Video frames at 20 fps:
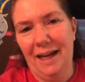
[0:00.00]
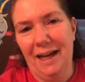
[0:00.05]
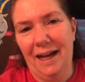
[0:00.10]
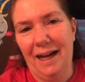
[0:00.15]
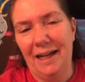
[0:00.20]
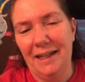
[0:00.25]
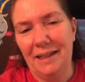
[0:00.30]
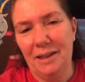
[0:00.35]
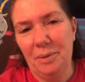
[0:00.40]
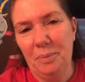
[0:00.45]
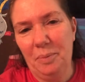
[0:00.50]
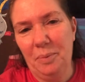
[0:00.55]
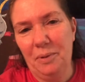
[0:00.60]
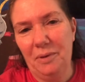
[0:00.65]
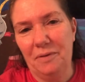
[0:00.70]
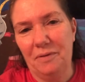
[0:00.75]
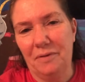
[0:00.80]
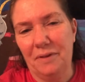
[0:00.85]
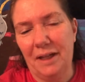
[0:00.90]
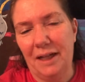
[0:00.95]
I can put
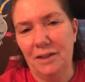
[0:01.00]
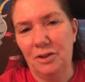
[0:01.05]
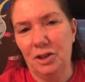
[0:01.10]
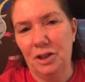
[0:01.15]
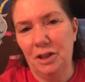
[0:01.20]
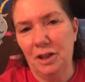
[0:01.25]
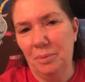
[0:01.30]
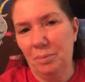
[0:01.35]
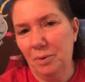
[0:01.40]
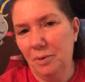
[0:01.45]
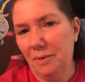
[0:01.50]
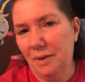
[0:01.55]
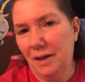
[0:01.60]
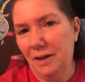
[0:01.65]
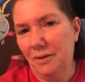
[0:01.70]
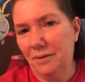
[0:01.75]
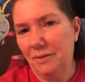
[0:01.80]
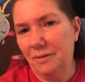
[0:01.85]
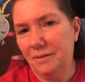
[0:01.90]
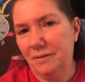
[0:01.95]
flashing up
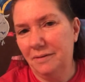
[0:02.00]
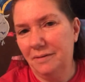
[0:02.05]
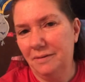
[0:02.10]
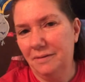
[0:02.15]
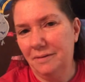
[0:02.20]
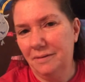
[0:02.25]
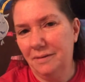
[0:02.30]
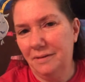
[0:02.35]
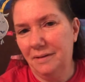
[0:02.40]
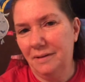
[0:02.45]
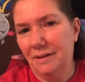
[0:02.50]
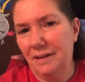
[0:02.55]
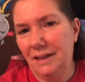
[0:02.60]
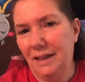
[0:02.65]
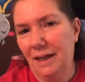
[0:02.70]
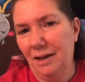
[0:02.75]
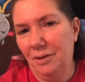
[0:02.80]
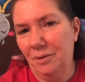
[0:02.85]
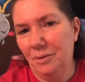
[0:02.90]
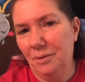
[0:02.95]
around the
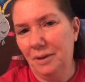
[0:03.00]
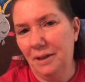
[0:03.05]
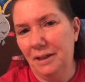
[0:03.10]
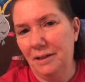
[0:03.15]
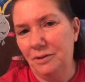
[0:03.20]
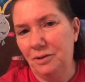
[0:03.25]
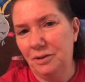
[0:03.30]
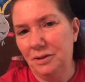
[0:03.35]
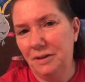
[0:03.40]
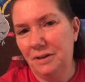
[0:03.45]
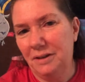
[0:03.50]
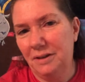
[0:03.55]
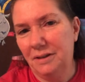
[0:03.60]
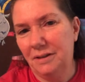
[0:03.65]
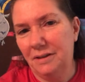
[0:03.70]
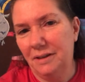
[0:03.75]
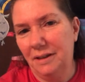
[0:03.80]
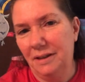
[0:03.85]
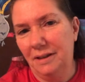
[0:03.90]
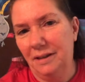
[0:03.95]
outer edges,
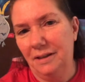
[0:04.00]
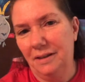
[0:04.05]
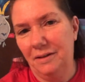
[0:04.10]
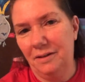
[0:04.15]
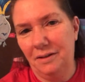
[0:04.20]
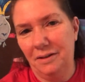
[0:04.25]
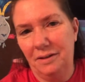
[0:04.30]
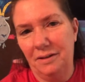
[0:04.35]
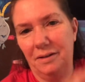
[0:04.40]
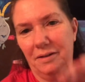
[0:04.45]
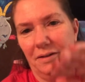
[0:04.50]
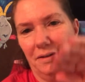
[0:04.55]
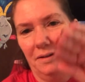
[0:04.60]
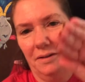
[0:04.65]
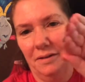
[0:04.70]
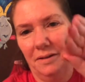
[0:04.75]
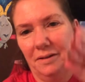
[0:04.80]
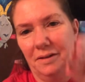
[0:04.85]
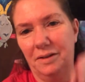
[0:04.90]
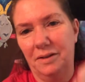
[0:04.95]
the,
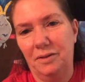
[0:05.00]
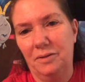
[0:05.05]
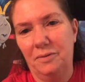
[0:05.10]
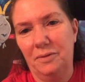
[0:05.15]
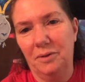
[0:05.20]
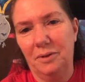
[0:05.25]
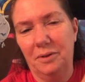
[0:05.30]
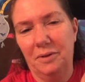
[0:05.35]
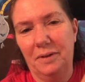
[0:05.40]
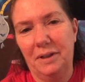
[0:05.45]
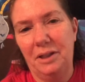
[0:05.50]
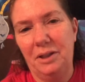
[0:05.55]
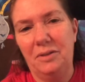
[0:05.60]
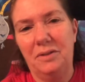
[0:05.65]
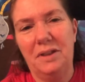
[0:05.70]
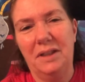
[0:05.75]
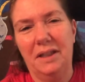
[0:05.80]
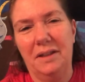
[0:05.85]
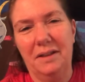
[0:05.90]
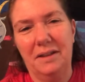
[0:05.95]
the silver that you'd
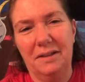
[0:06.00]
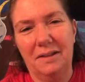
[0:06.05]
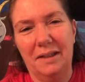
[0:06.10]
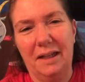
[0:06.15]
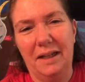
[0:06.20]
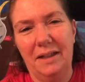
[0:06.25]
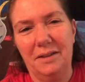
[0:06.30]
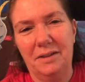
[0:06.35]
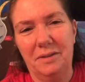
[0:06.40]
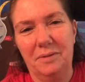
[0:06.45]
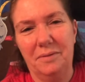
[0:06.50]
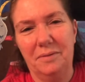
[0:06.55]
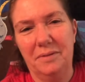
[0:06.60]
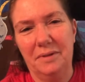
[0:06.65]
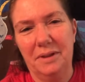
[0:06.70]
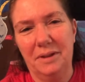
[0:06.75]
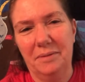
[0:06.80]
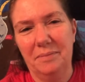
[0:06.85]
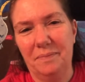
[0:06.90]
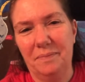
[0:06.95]
see on the sides of um,